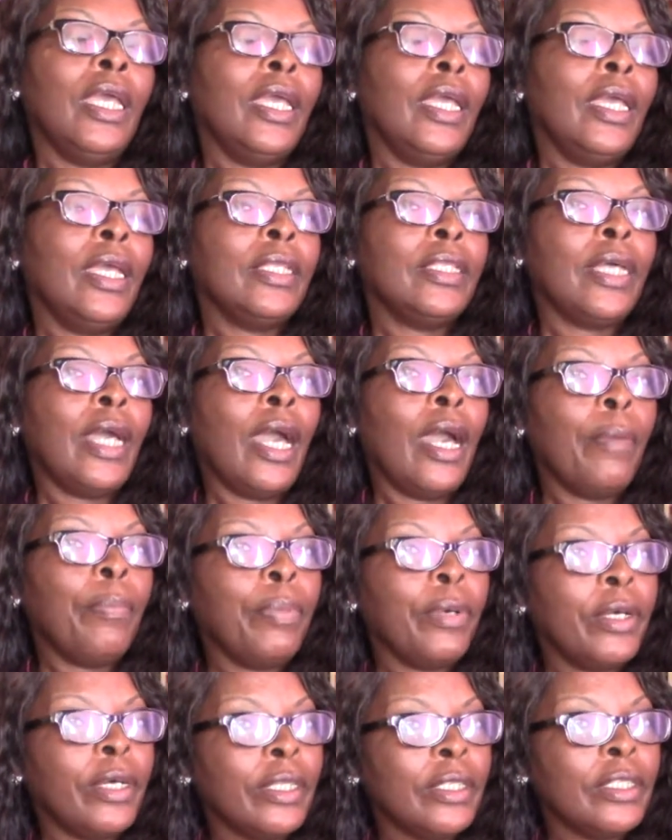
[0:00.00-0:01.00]
It
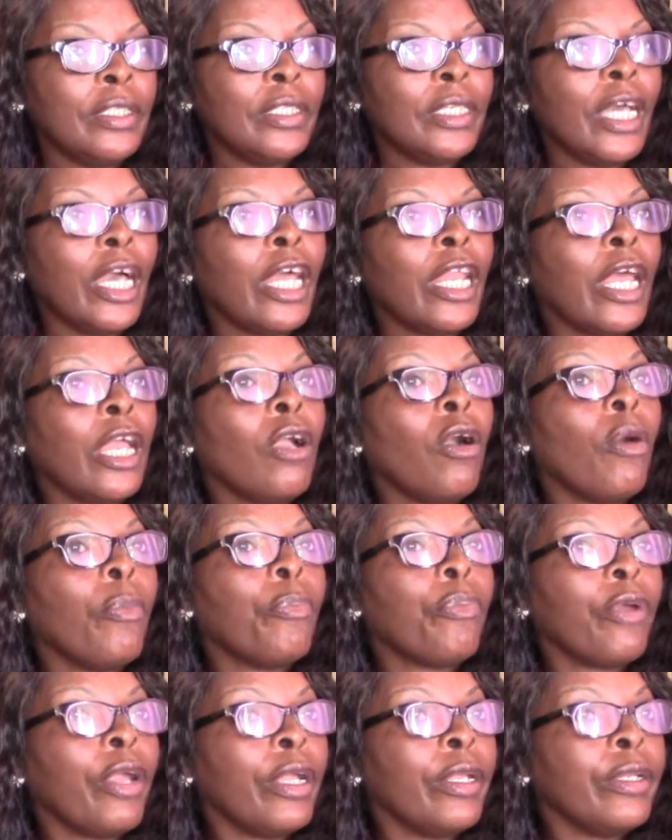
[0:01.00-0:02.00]
happened, and I got
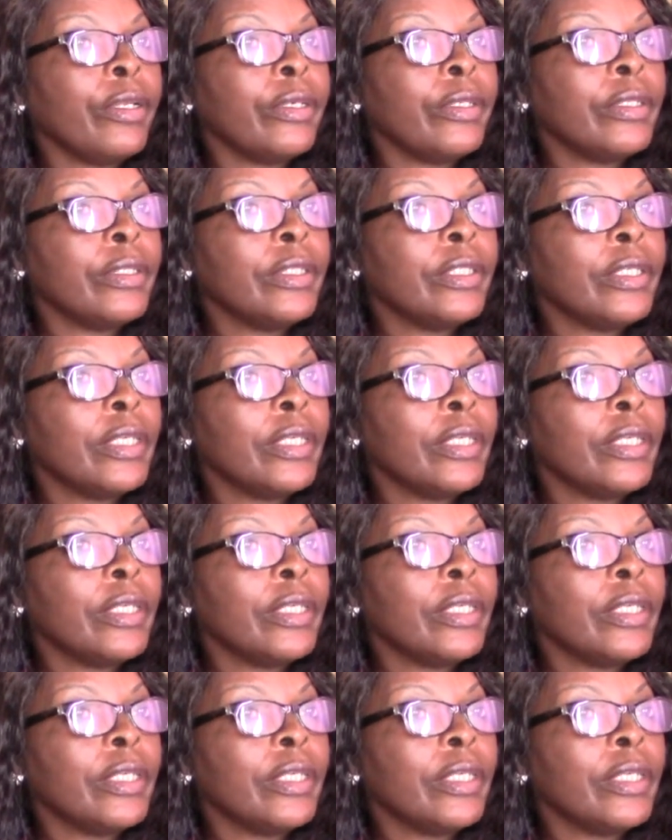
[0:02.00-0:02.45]
pregnant